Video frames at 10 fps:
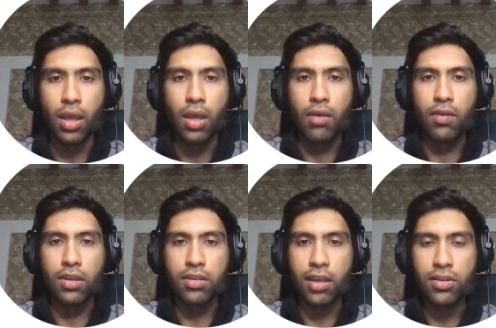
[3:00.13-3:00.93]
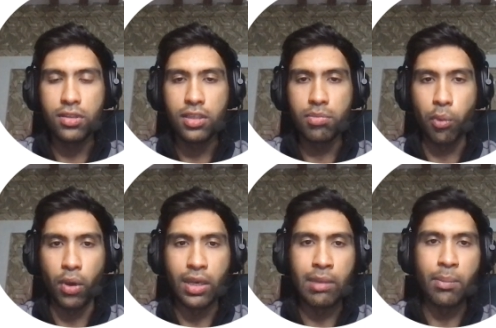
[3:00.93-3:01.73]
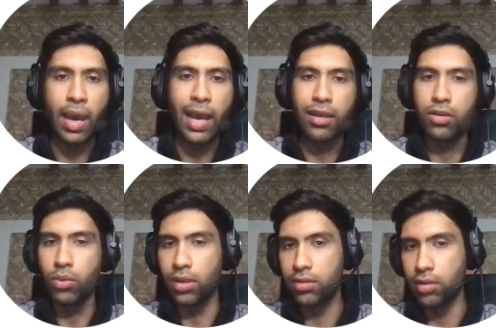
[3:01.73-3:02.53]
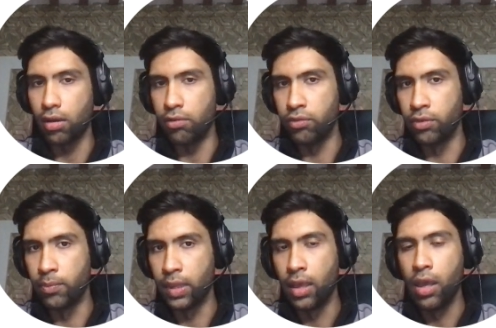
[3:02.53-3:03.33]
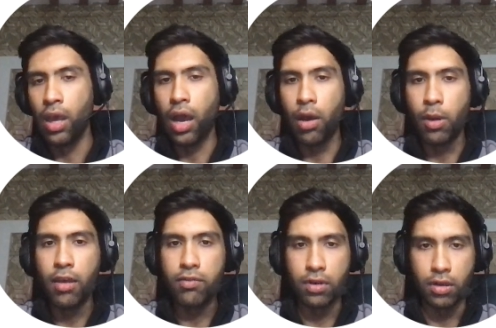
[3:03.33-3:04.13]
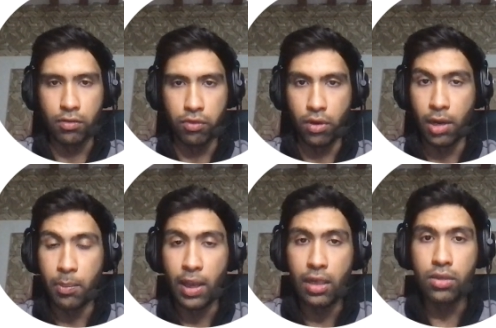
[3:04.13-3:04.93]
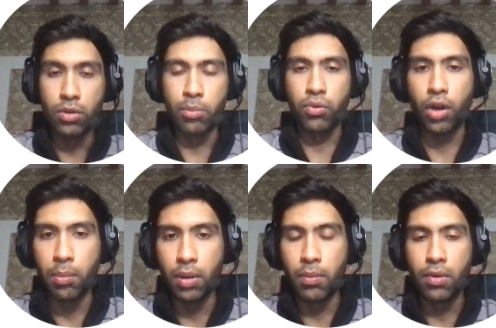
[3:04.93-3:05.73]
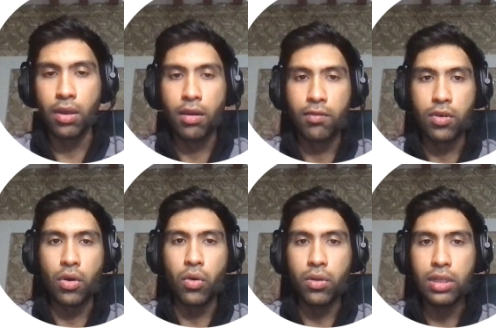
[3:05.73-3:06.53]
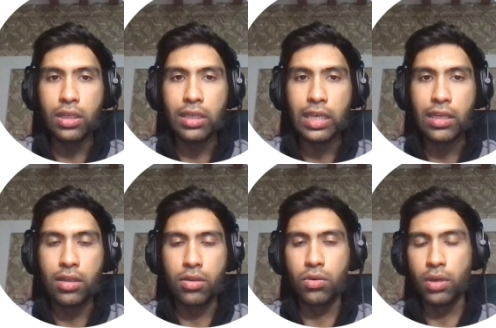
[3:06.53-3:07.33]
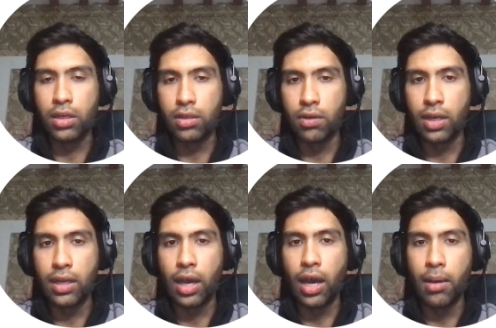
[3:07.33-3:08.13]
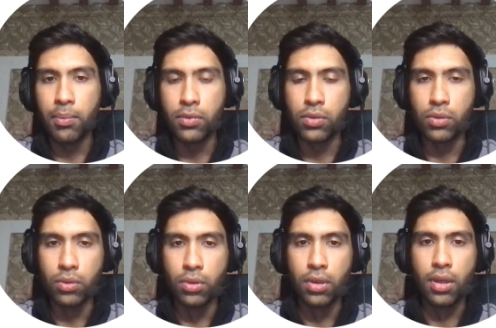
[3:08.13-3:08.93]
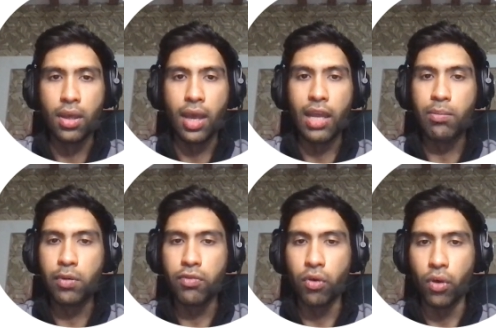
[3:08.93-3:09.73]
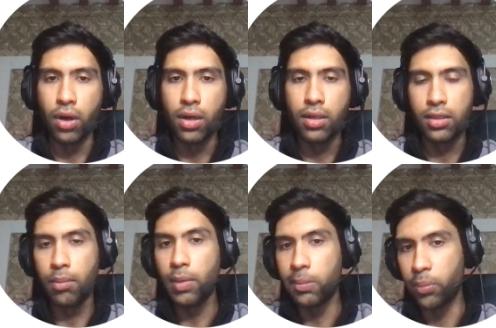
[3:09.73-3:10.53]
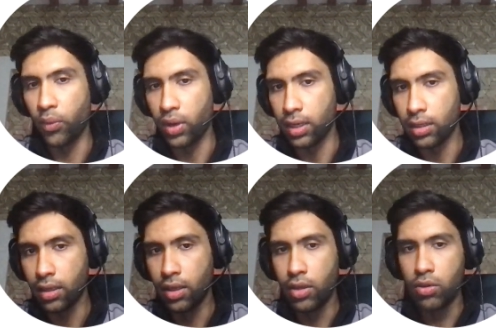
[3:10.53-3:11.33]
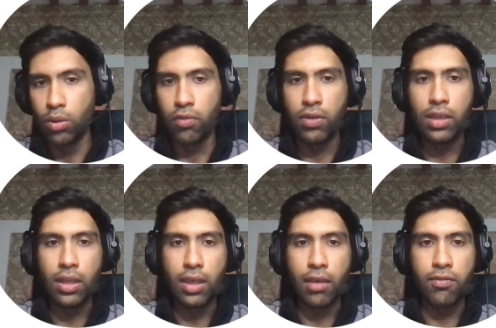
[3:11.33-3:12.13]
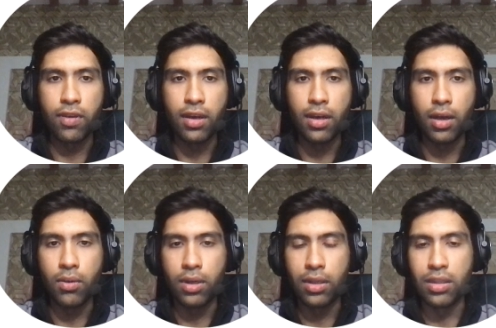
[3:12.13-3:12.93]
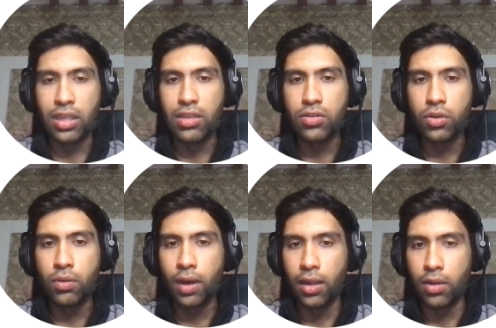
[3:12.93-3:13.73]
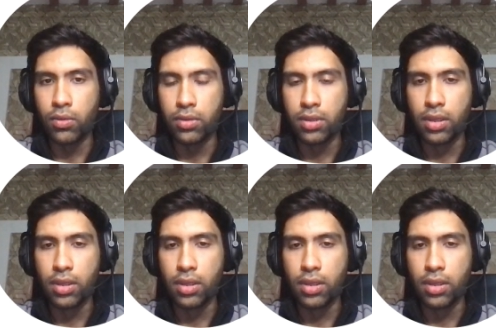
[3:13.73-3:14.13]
which essentially is pointing back to itself. However, for our palindrome problem, we only need to iterate up to and before the midpoint. So if we can figure out these two values,